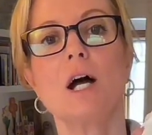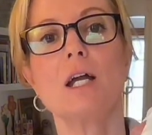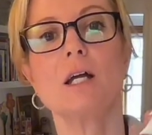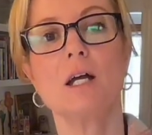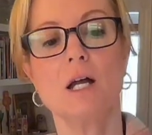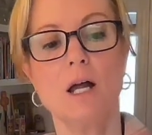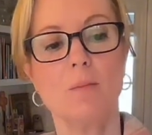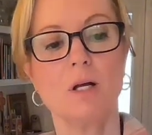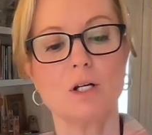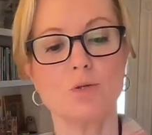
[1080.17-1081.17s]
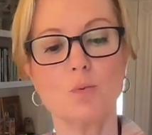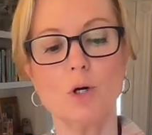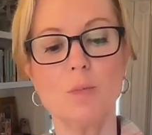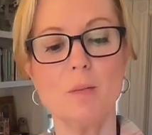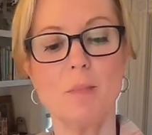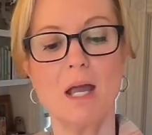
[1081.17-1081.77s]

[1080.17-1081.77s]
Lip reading: like, because we'll be